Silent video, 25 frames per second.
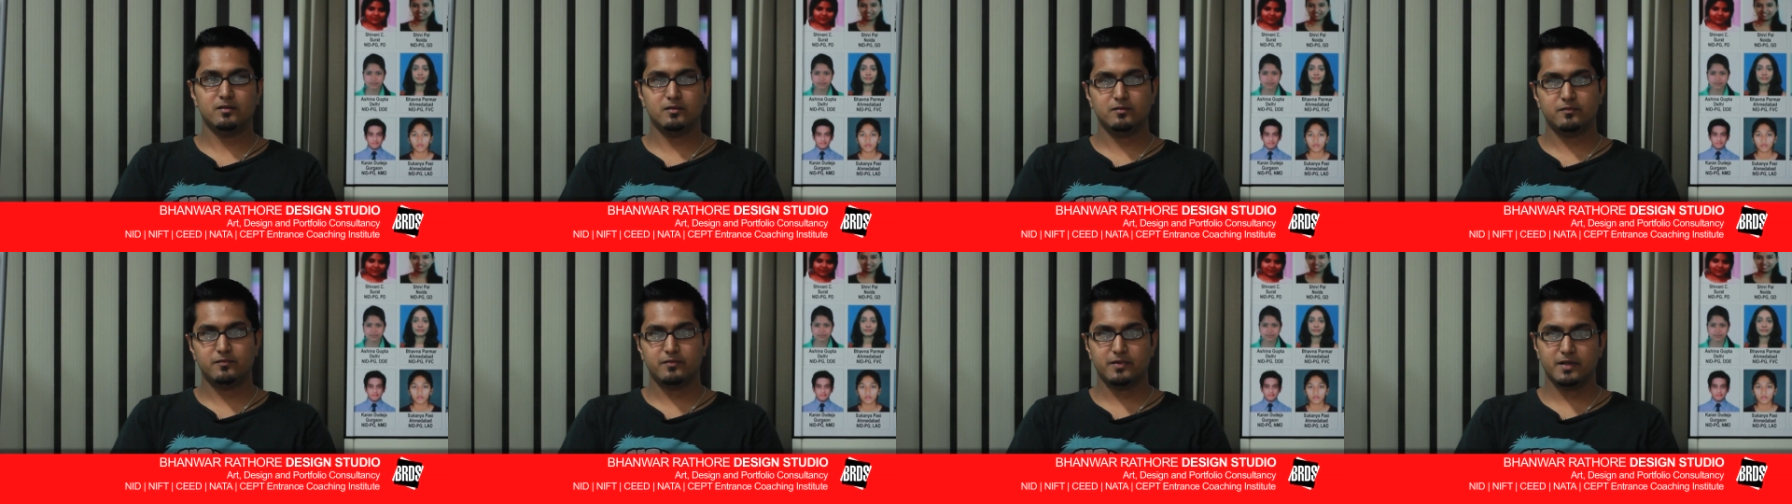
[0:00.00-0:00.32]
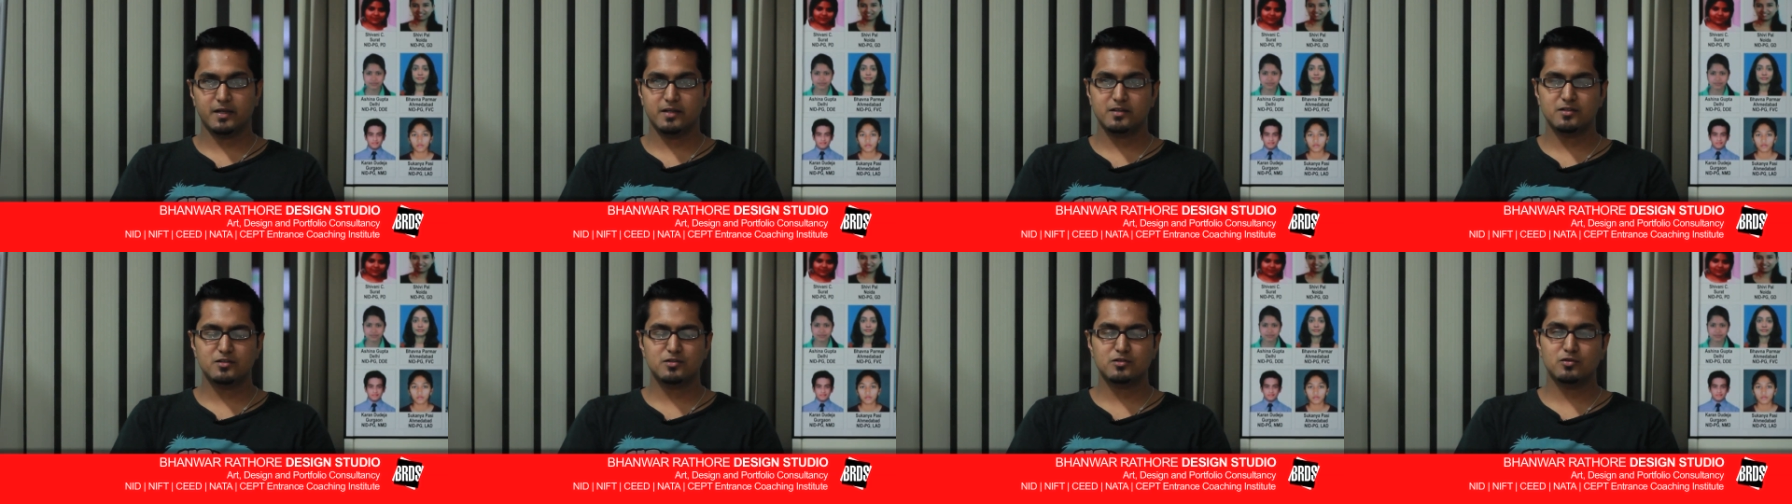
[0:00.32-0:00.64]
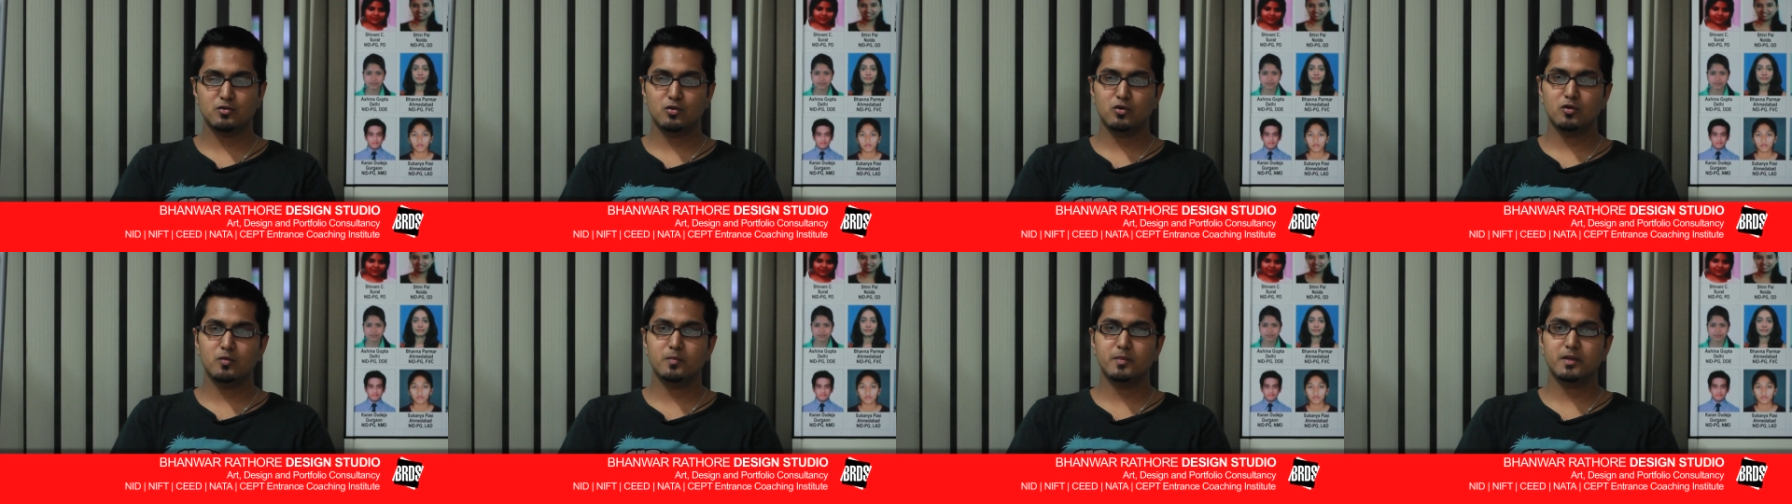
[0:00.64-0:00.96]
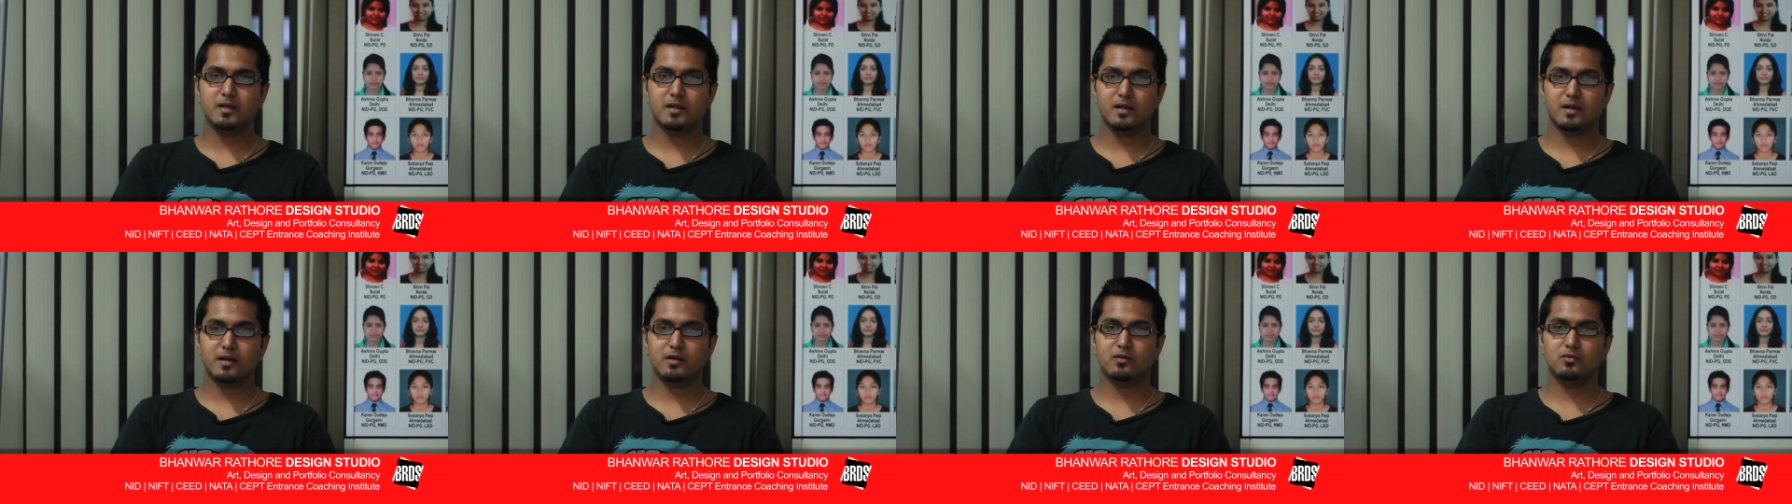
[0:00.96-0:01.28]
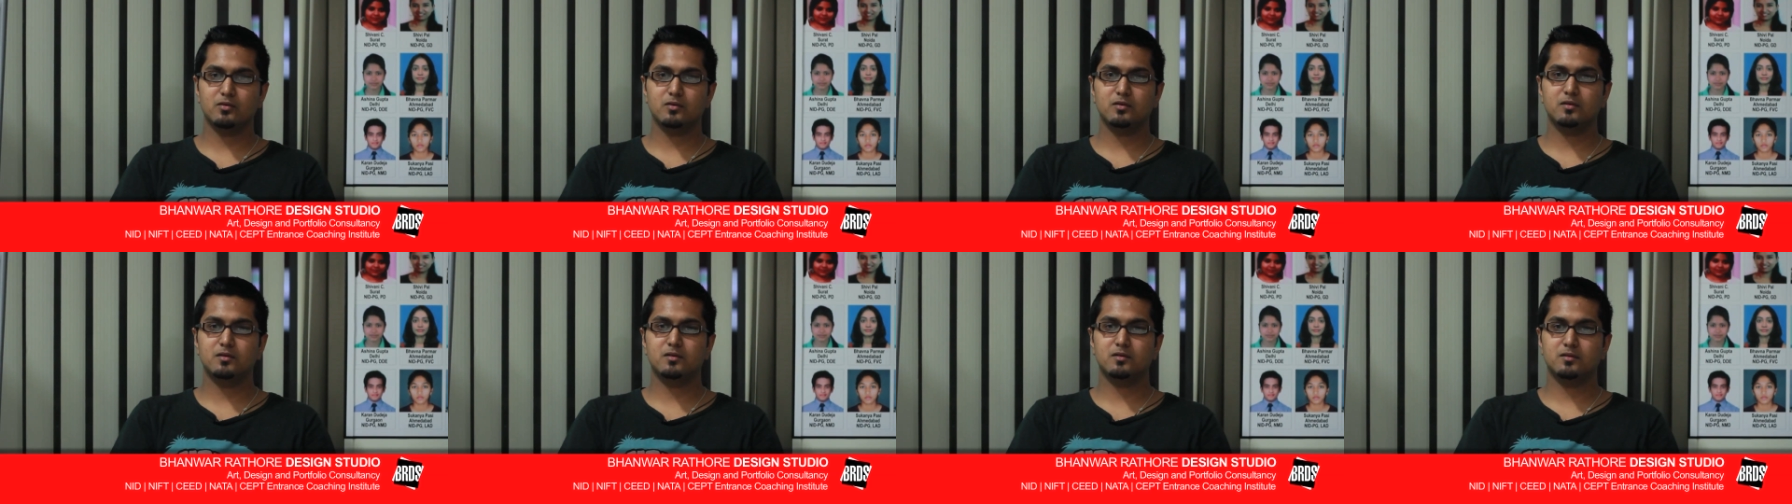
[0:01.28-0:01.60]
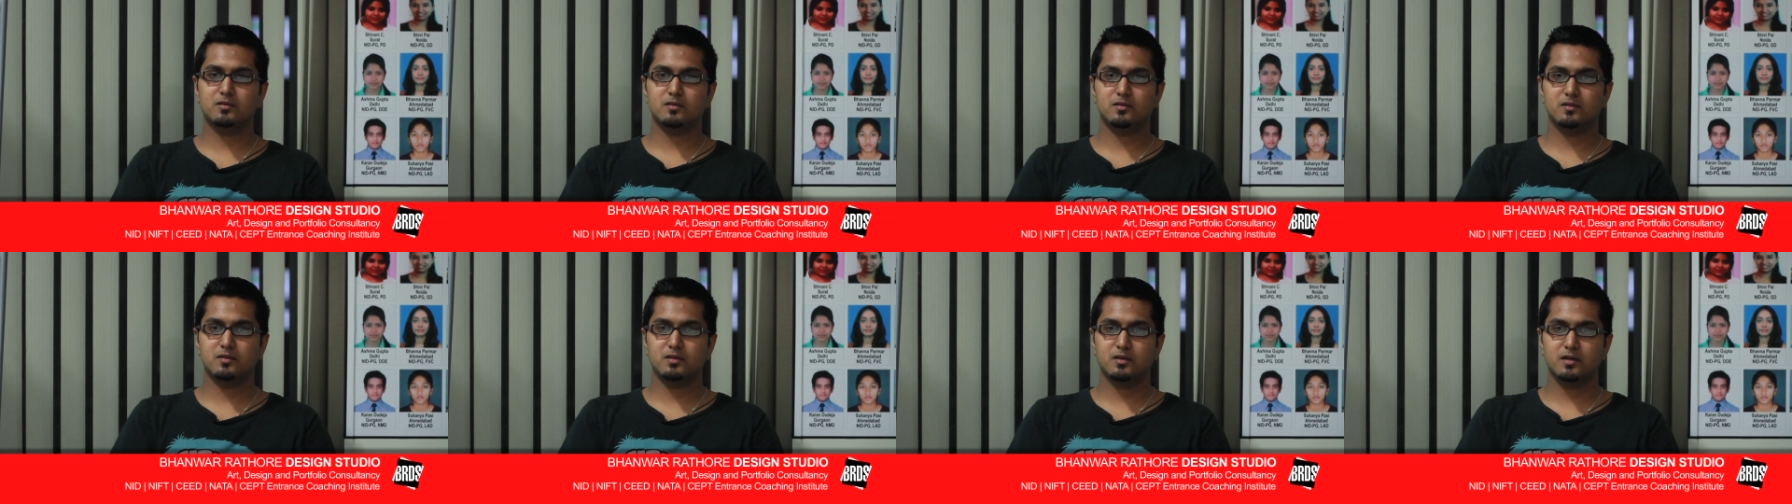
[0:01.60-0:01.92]
Friends told me, and I could
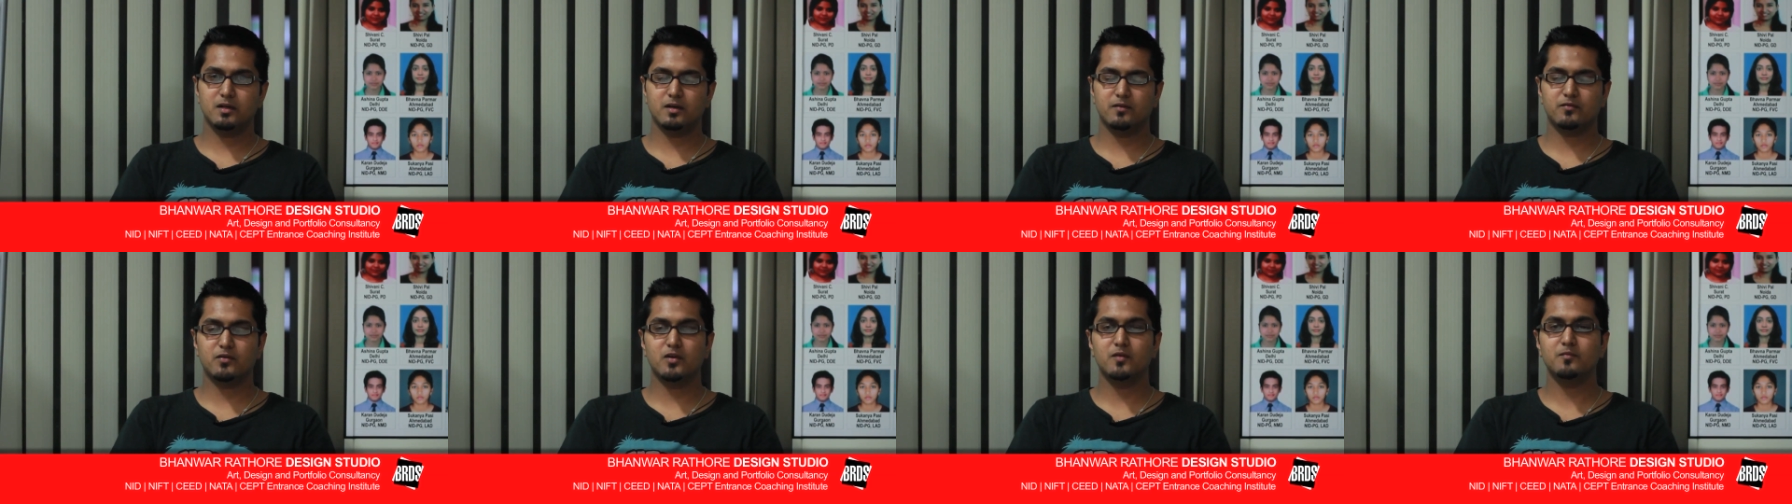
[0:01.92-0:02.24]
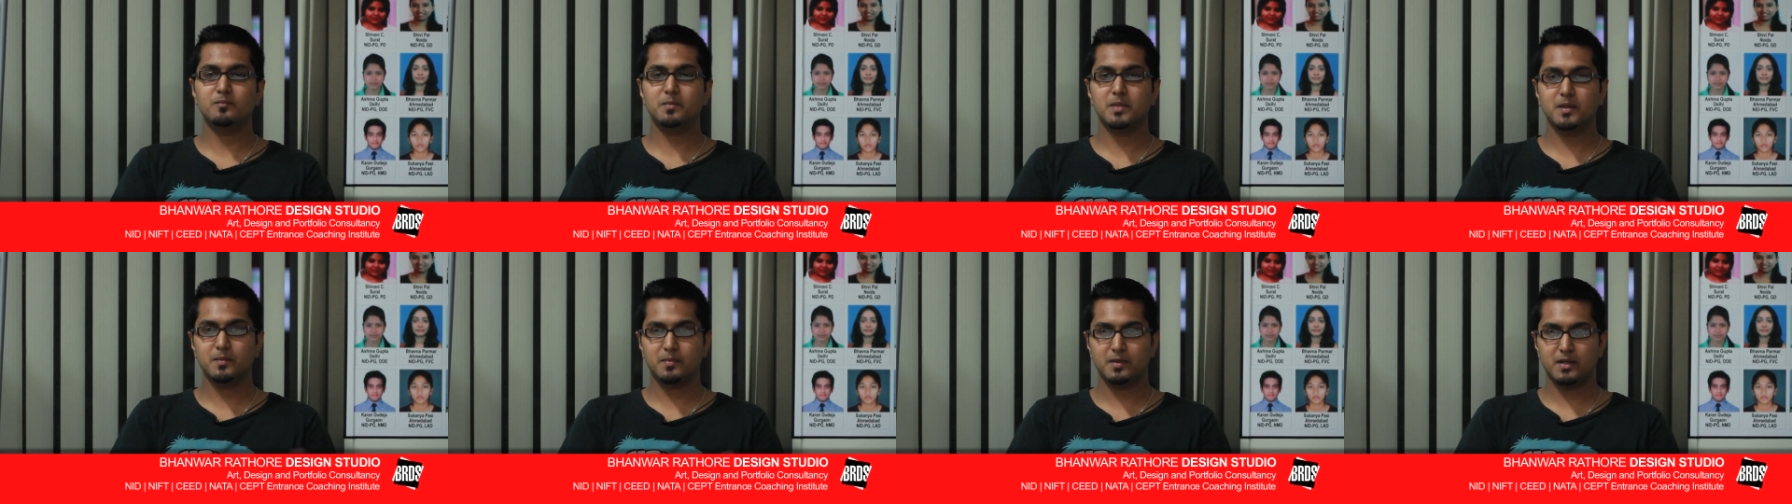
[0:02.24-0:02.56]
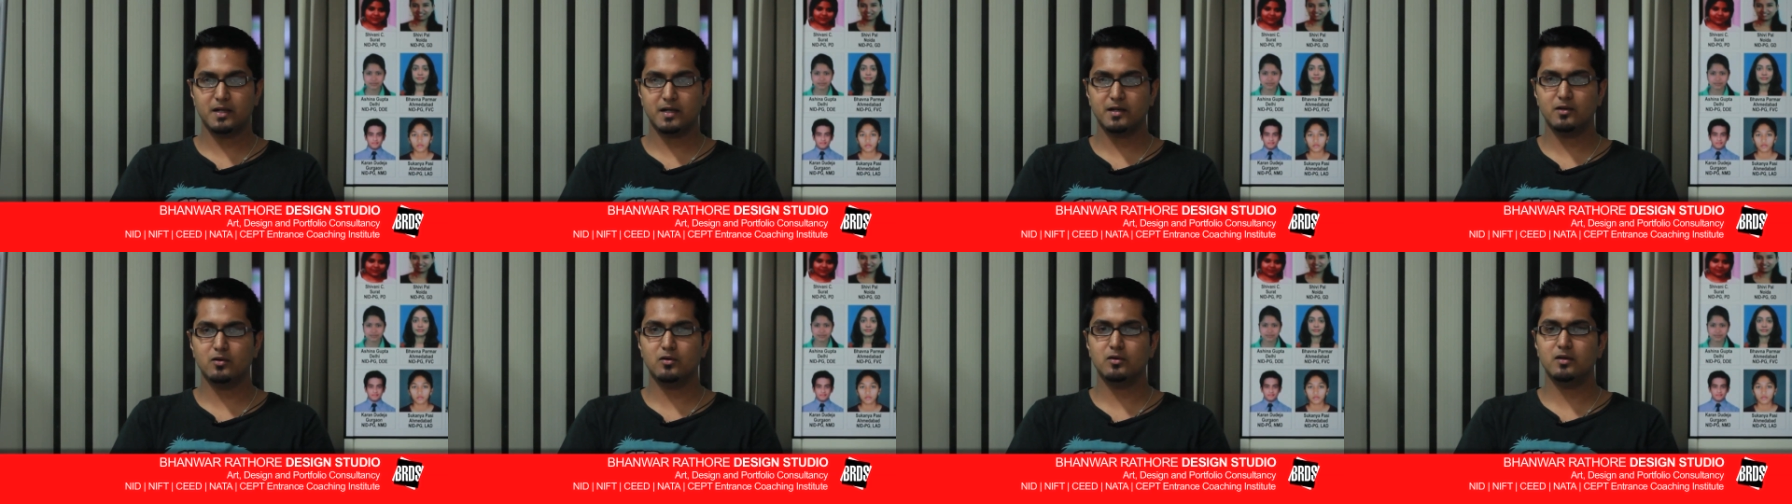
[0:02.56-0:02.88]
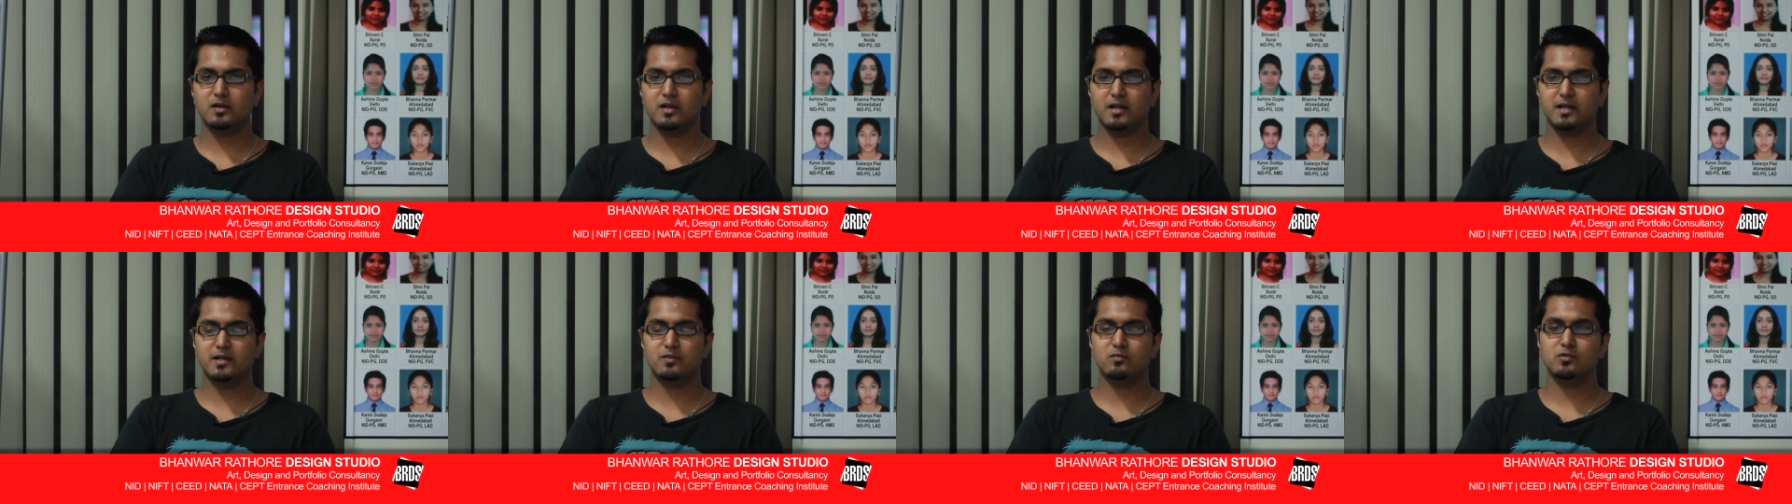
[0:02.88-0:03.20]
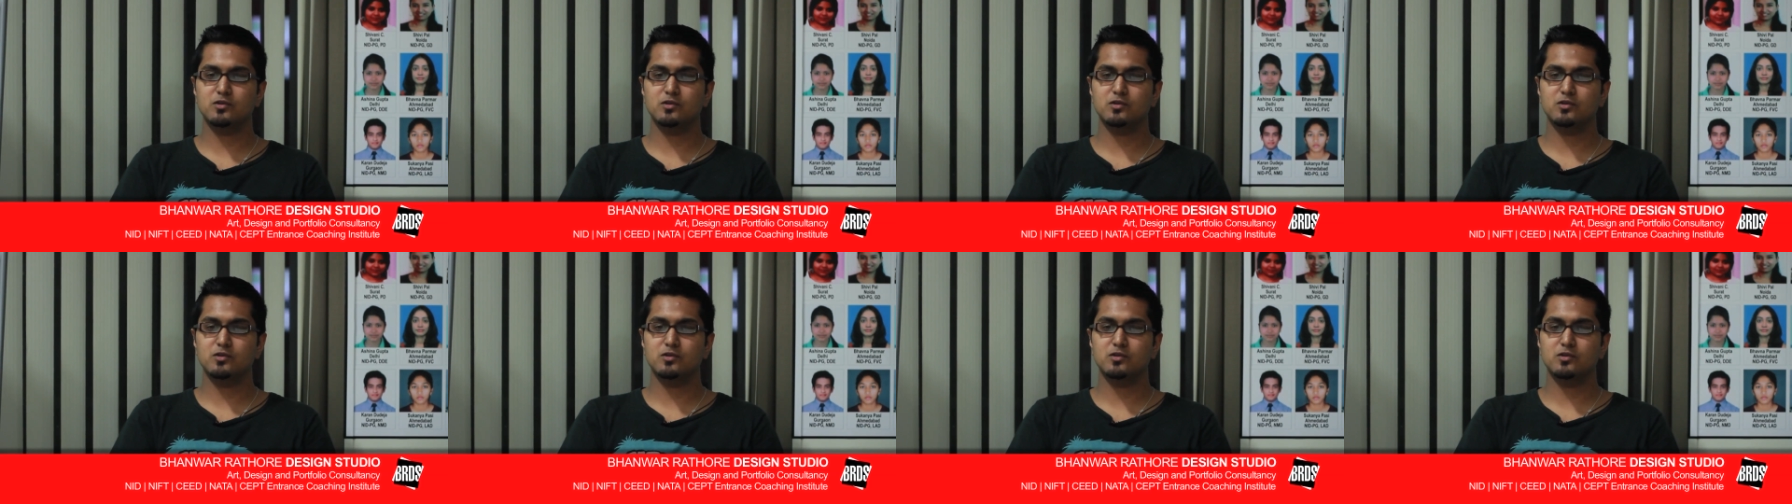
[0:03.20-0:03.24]
hear from people and online,